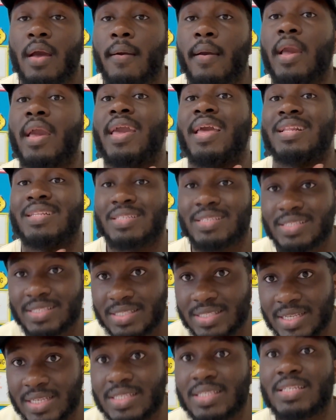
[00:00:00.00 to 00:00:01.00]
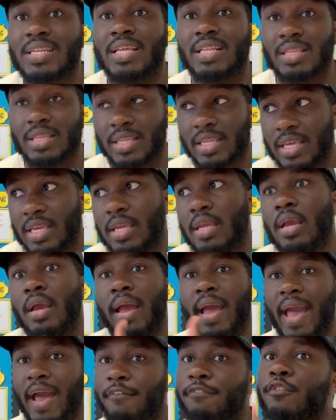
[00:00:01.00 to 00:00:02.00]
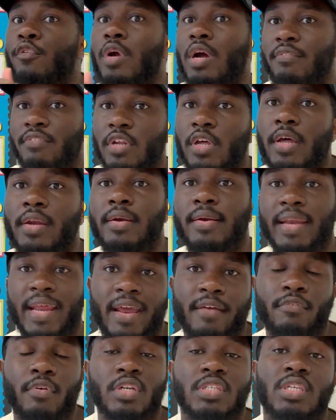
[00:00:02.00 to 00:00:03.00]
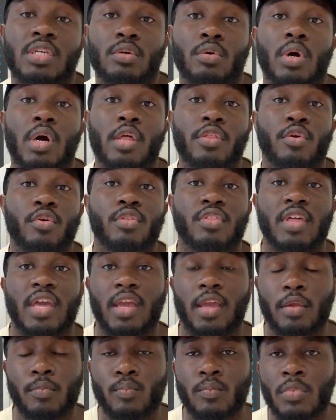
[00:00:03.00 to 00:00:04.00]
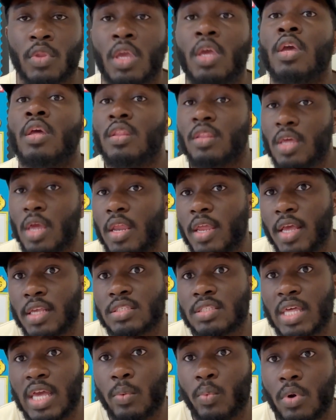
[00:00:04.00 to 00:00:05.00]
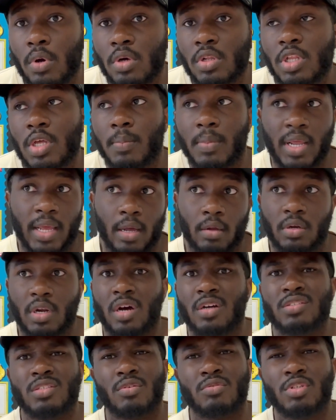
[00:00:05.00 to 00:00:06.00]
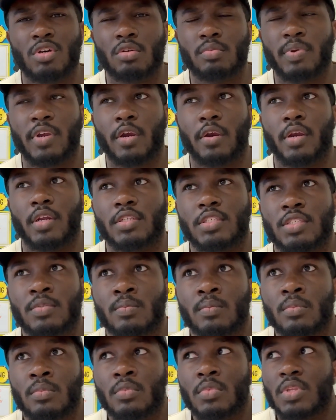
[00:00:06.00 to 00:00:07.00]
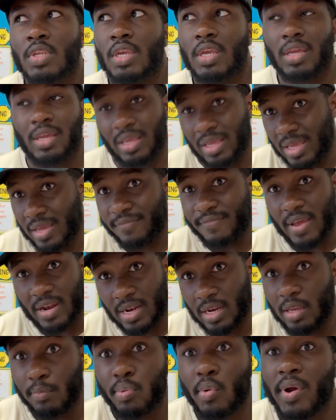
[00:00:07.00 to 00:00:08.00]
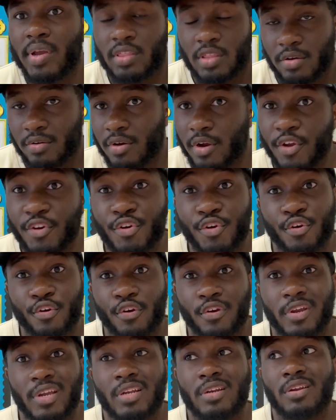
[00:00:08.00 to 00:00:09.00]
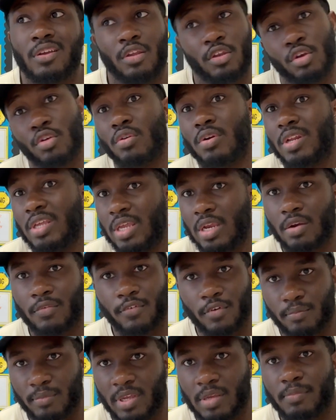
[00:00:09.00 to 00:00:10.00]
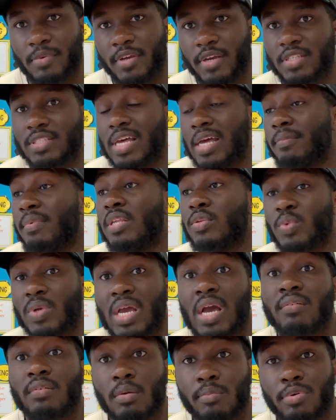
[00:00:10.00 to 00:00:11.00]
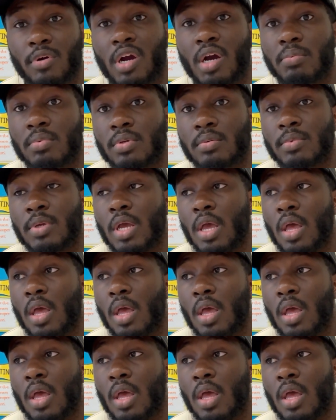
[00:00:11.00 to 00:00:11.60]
consistently after I've done every single other thing, then yes, they will clip down. I also told parents, if at any point they're under green, you're going to hear from me because that means we have a problem.